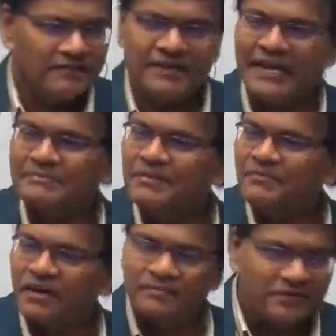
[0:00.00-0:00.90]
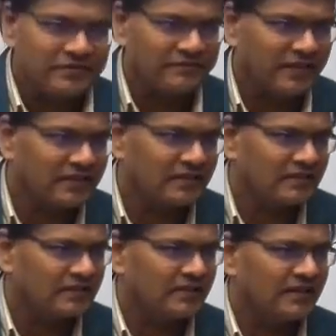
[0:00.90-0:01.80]
They would help the farmers
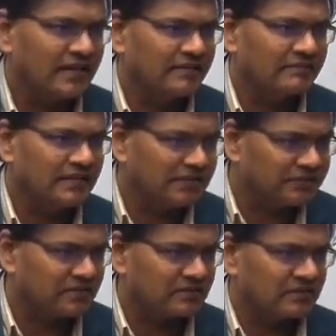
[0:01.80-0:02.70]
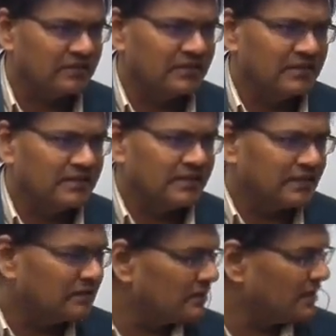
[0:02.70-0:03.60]
with green revolution.
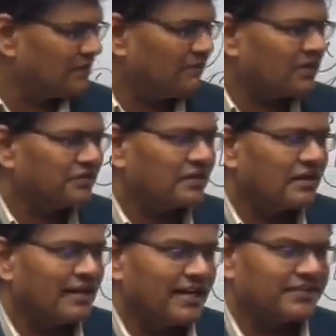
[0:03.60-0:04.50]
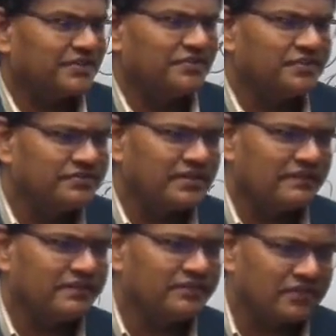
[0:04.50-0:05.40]
What you call extension
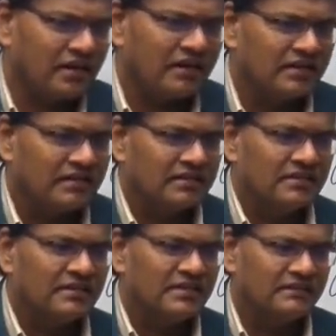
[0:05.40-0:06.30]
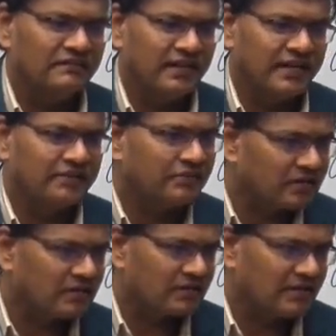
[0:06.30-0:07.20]
services are very
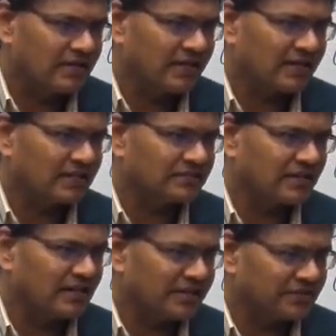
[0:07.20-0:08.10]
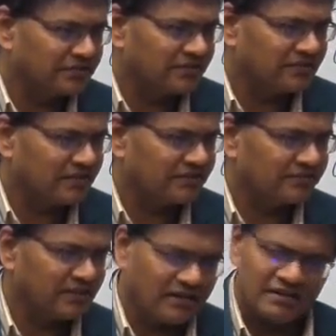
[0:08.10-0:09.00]
good. Agricultural extension
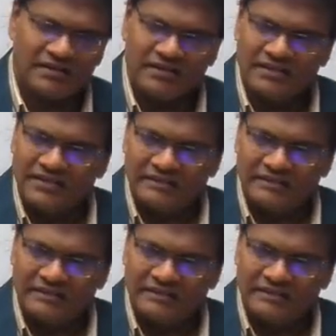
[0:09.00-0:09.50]
services are